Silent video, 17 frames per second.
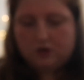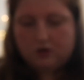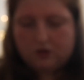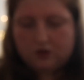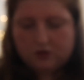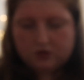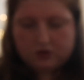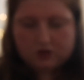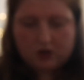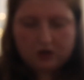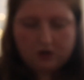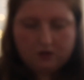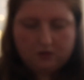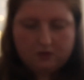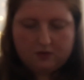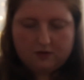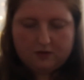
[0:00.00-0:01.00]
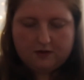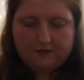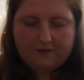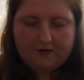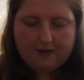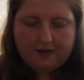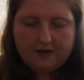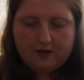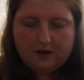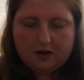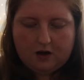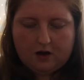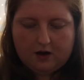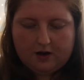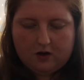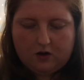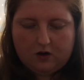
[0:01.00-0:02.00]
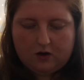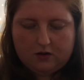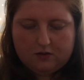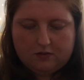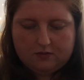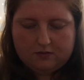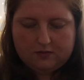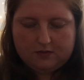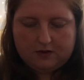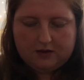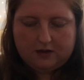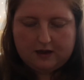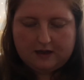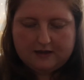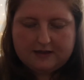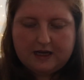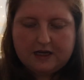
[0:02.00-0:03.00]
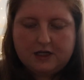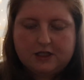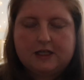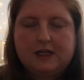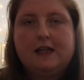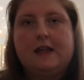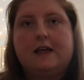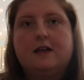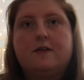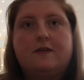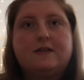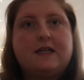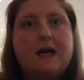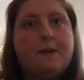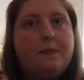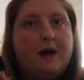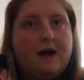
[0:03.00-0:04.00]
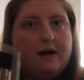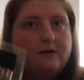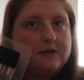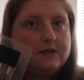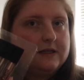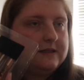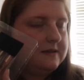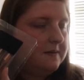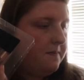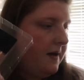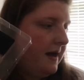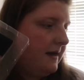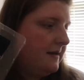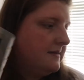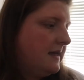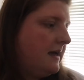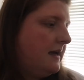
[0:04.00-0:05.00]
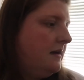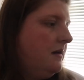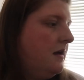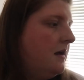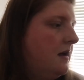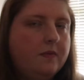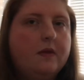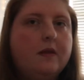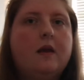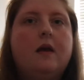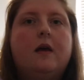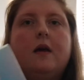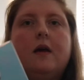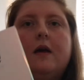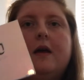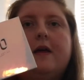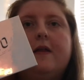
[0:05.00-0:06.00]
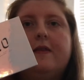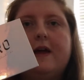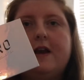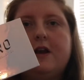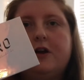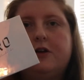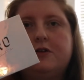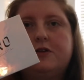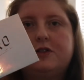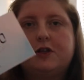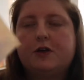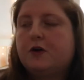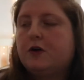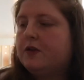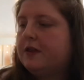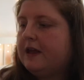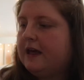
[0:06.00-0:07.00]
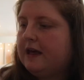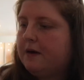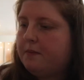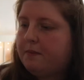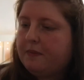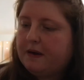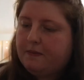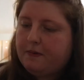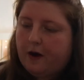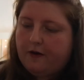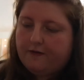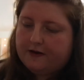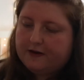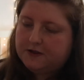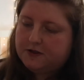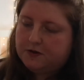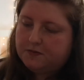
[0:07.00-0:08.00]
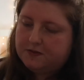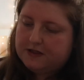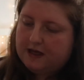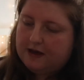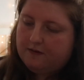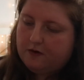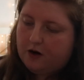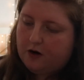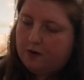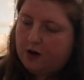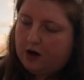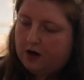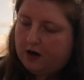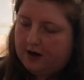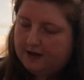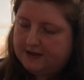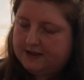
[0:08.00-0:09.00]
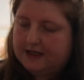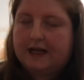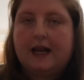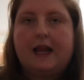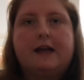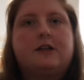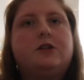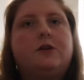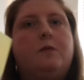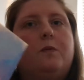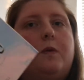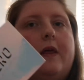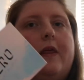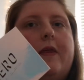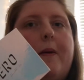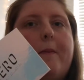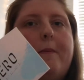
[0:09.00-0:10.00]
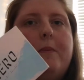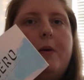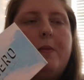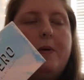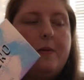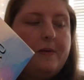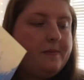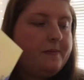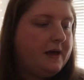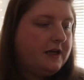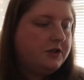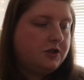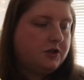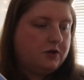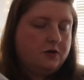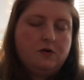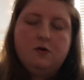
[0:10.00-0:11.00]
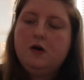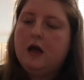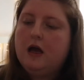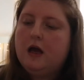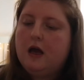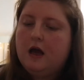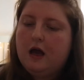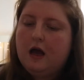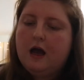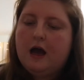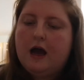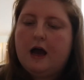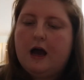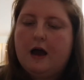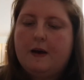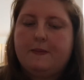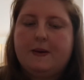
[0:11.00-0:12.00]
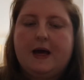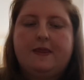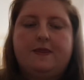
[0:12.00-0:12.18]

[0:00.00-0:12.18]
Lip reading: So the fact that I got essentially this for £10 is amazing. Then I also got the Bperfect Sub-Zero Highlighter Collection with Mama Mitchell. And